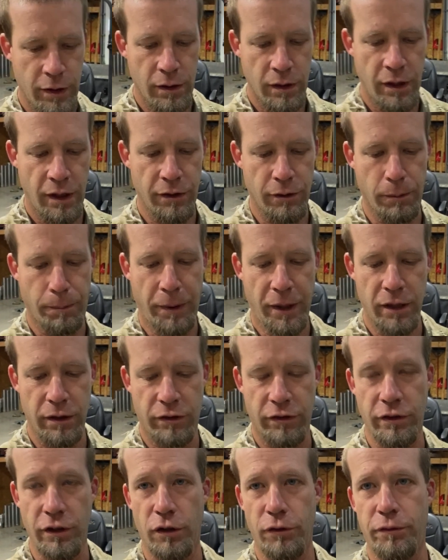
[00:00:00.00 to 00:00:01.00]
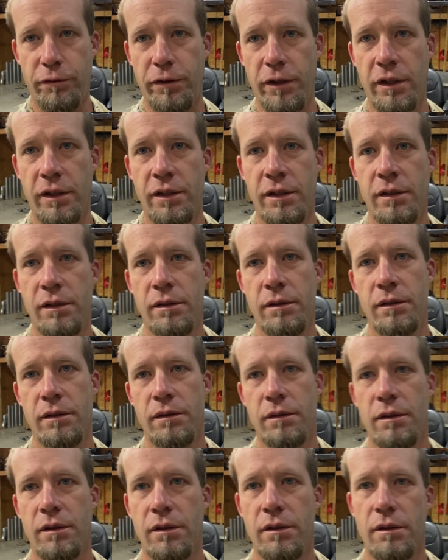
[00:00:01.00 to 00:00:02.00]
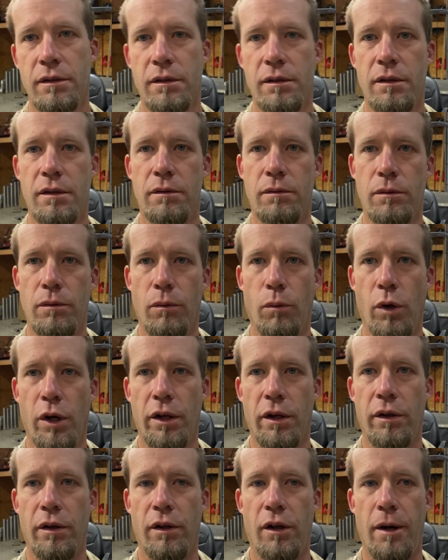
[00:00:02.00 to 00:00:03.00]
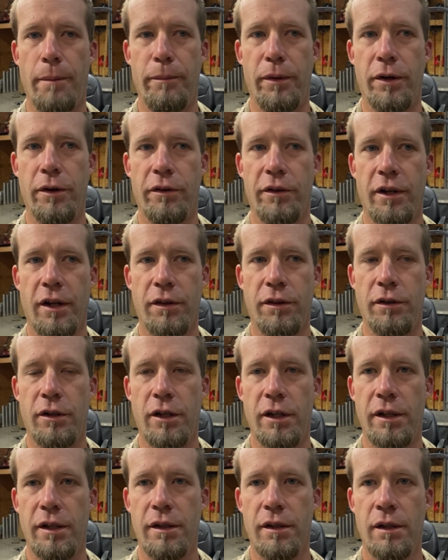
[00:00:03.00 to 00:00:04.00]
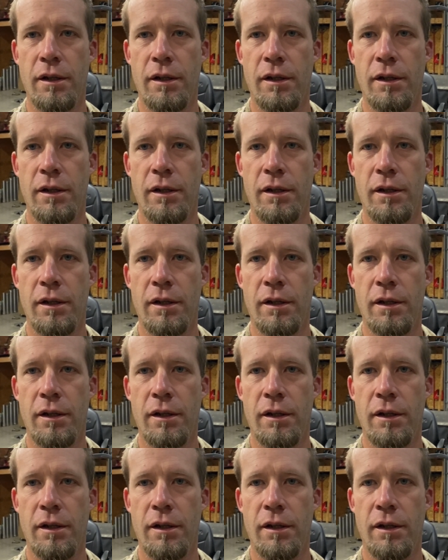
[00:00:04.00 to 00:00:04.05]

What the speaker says: Okay, the repair itself went a lot better than I thought.